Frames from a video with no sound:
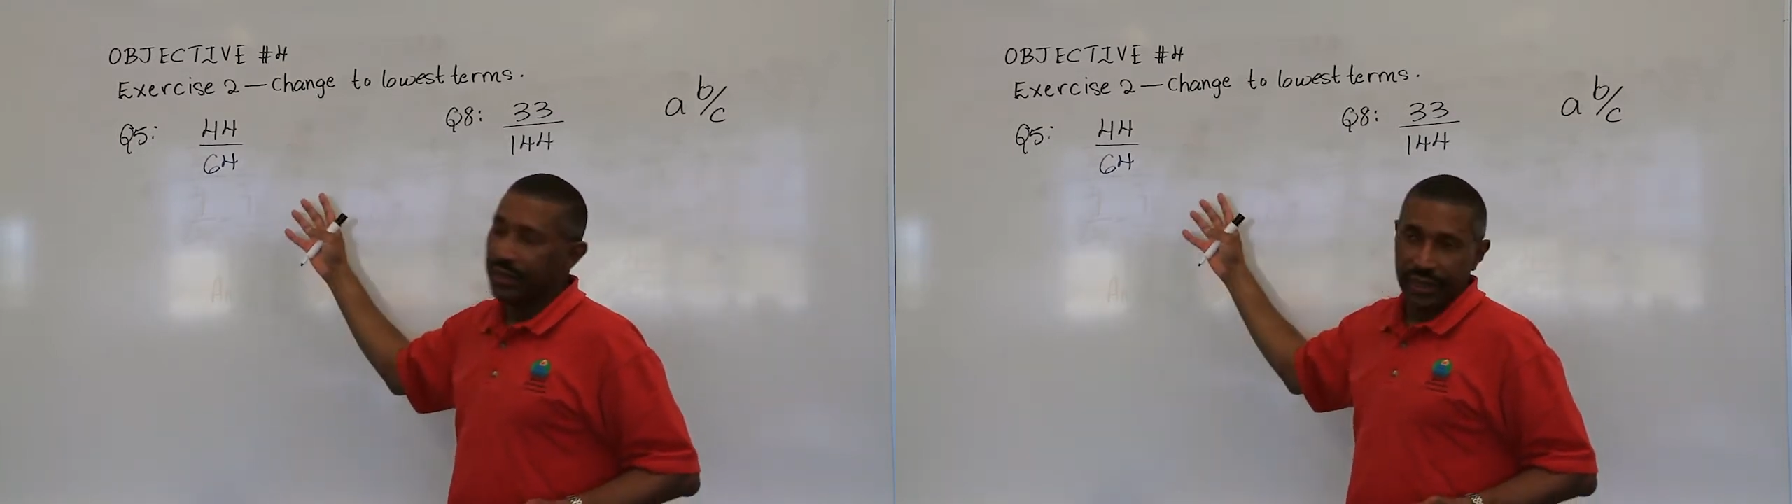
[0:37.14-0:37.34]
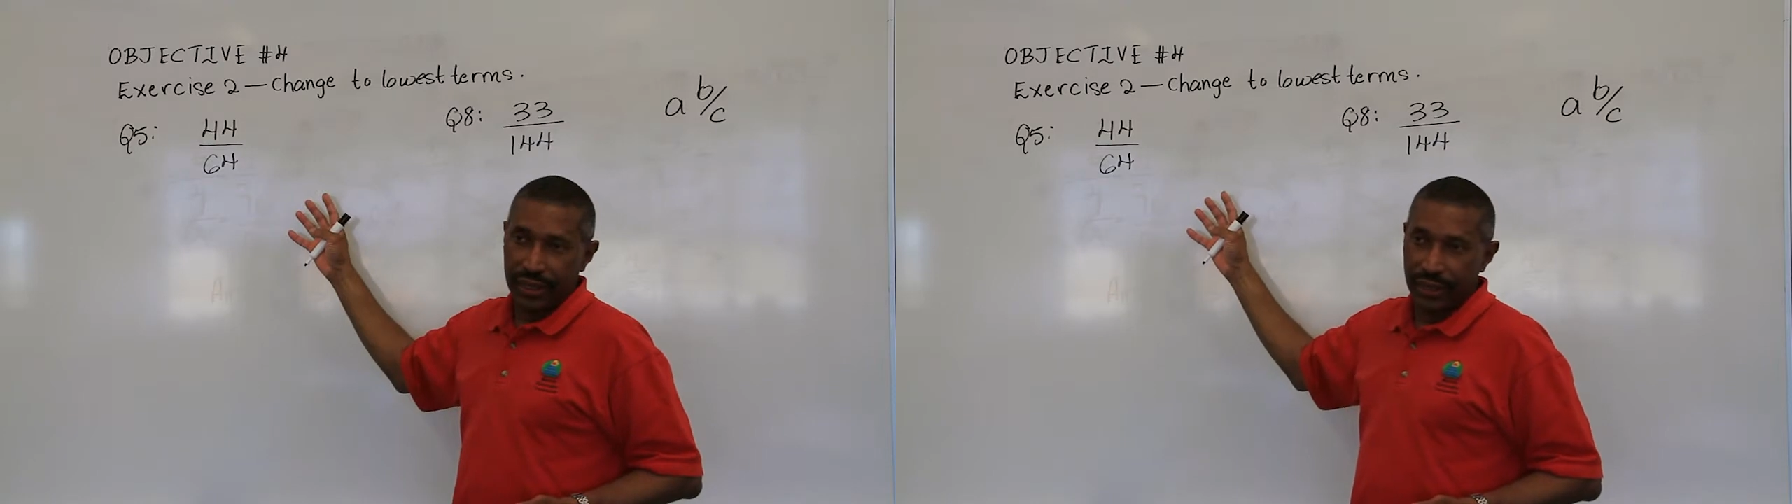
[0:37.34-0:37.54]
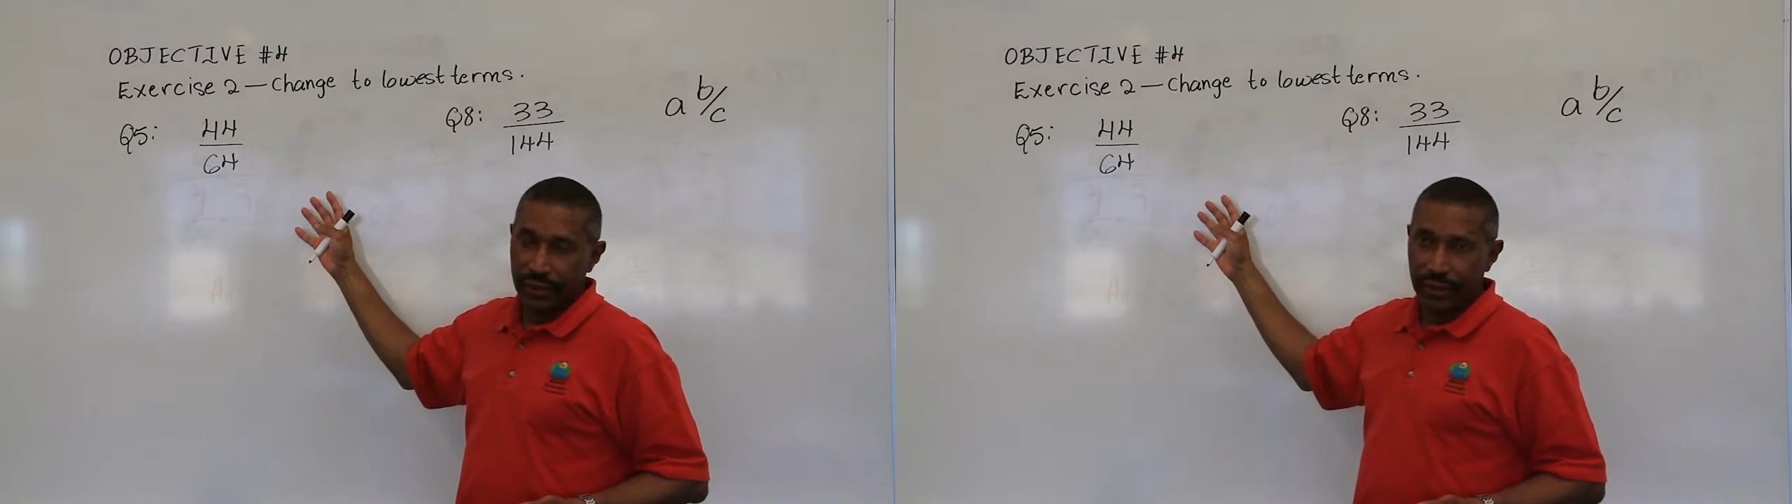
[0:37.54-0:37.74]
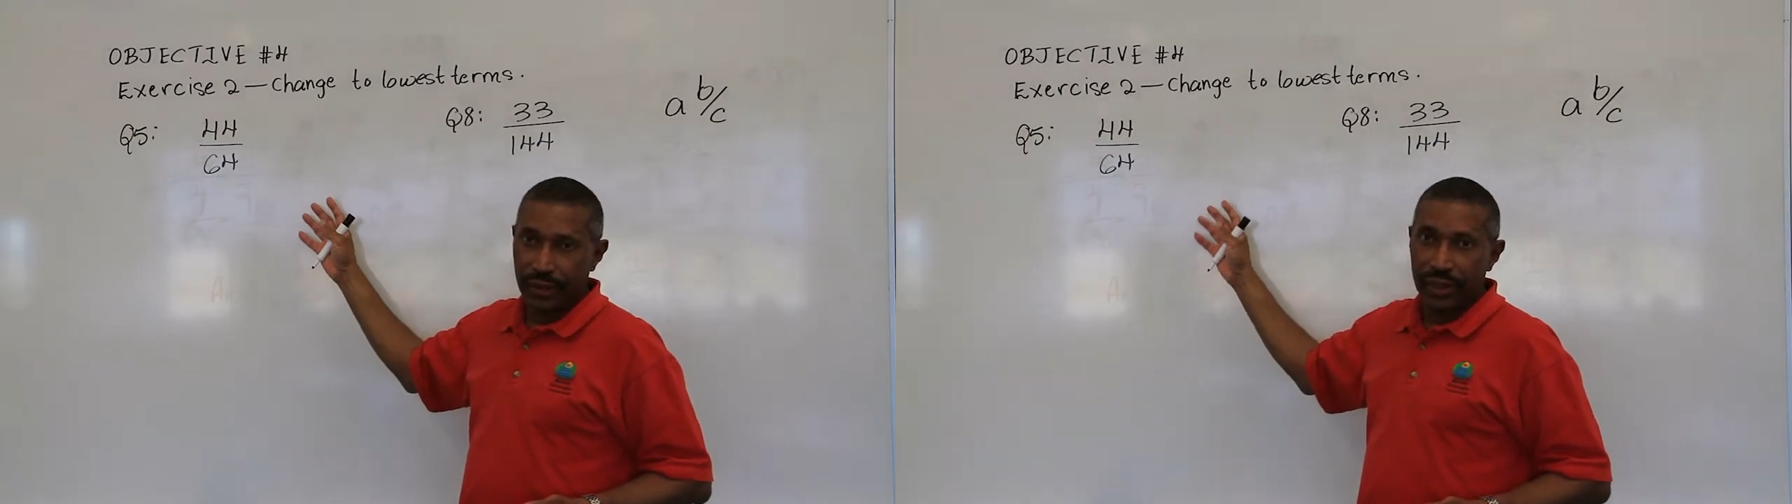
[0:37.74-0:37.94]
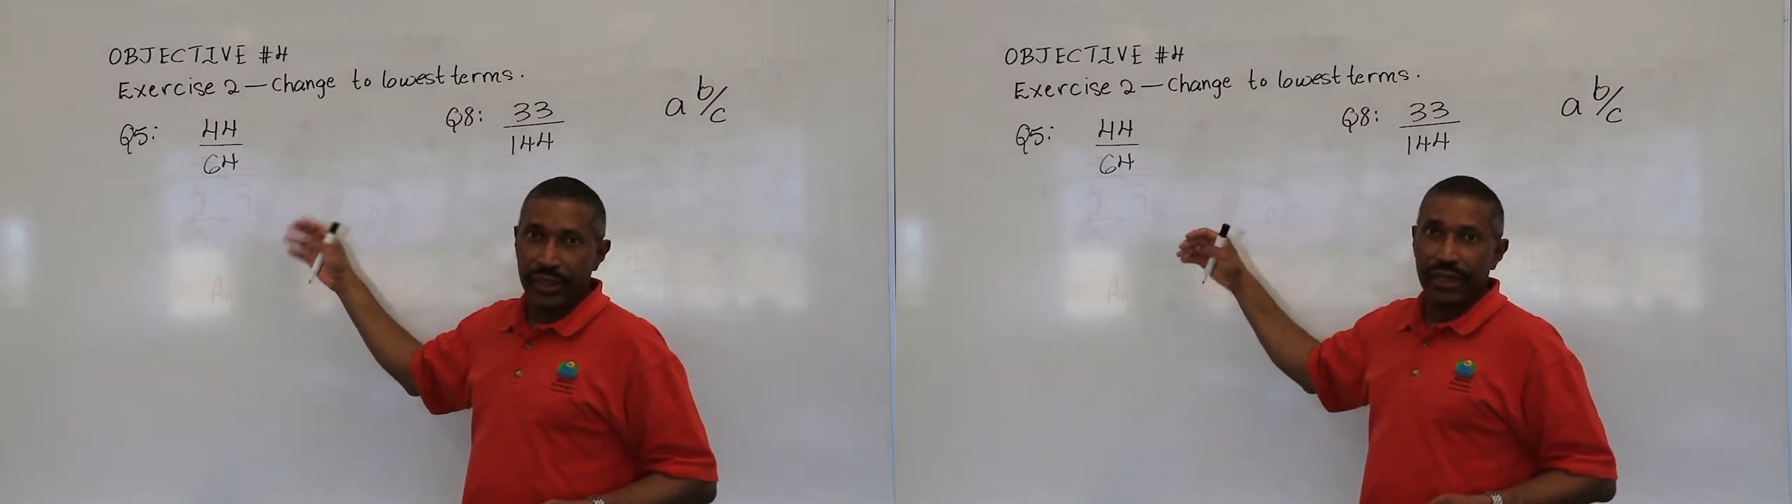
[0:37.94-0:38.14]
and
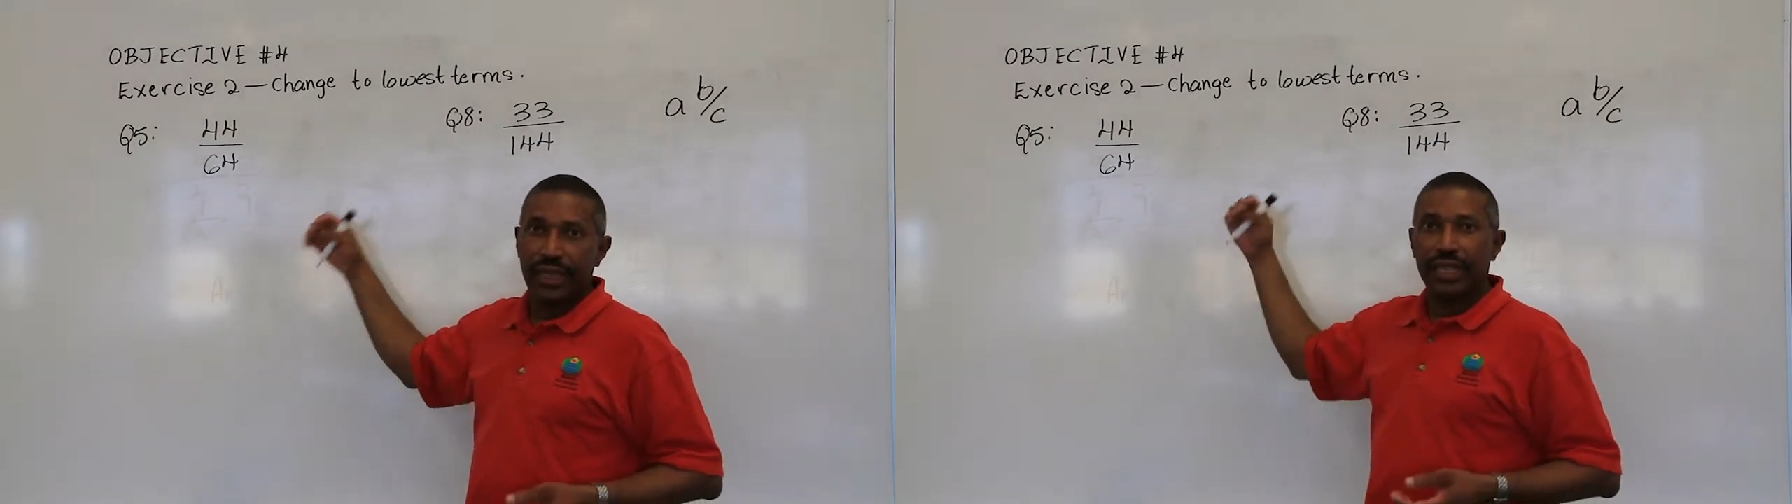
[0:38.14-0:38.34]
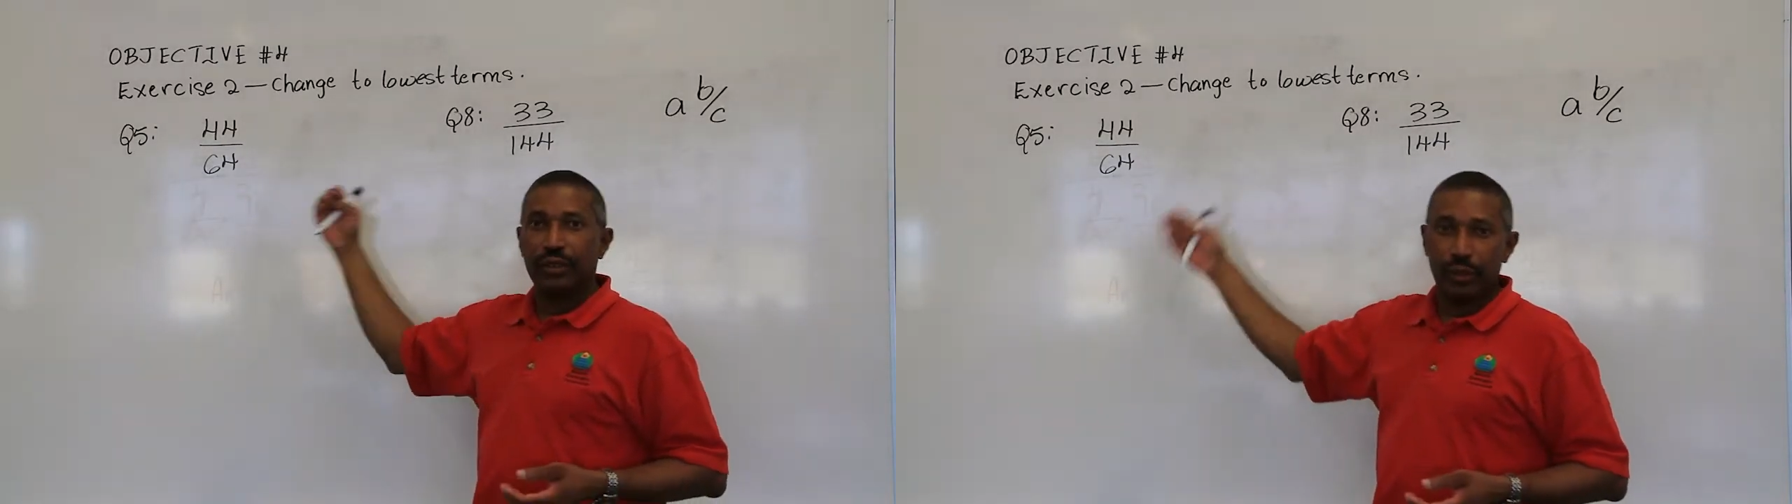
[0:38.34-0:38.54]
64, and